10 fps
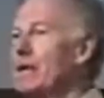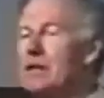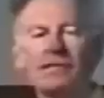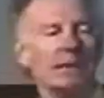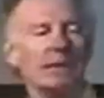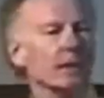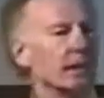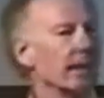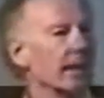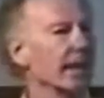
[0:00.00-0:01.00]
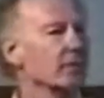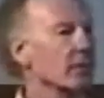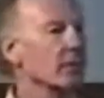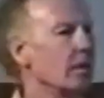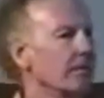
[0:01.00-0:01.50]
actually feel a
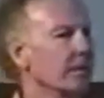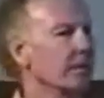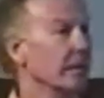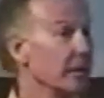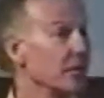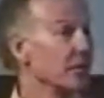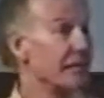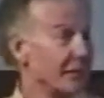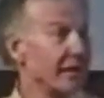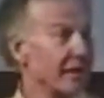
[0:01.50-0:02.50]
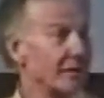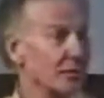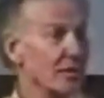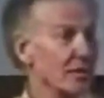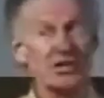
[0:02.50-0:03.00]
connection often, and they use the internet to
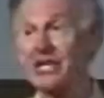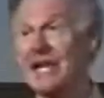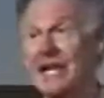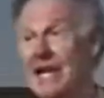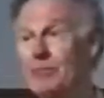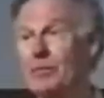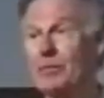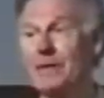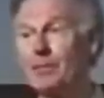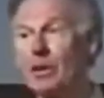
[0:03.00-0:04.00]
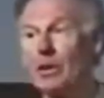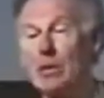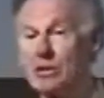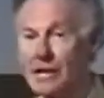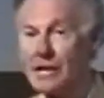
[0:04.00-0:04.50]
do this, to connect with people
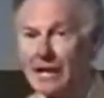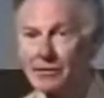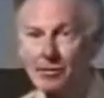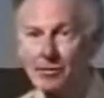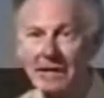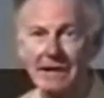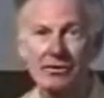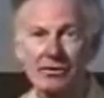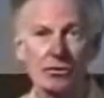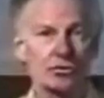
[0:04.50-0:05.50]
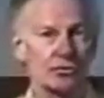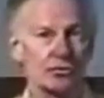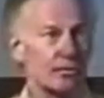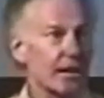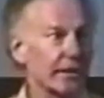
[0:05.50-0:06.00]
outside their immediate social
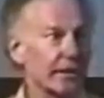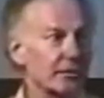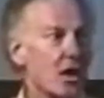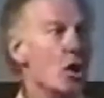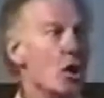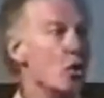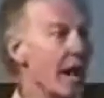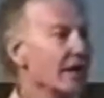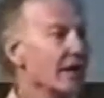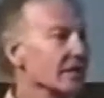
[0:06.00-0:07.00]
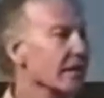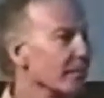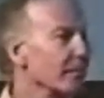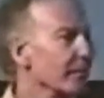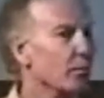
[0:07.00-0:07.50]
surroundings who actually
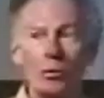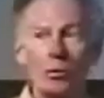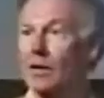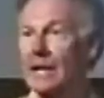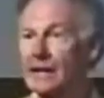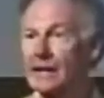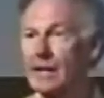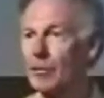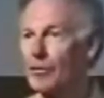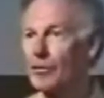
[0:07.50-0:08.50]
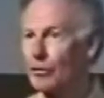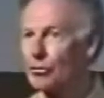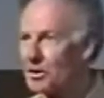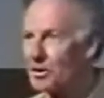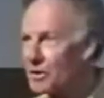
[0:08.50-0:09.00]
are people more like them, their
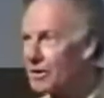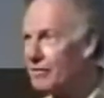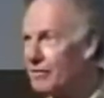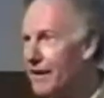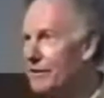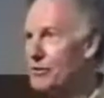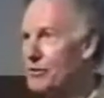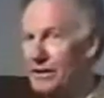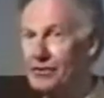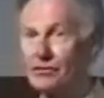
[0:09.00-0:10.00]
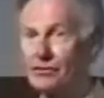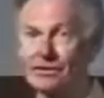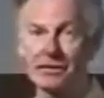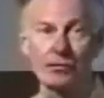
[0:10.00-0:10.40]
own community of values and interests.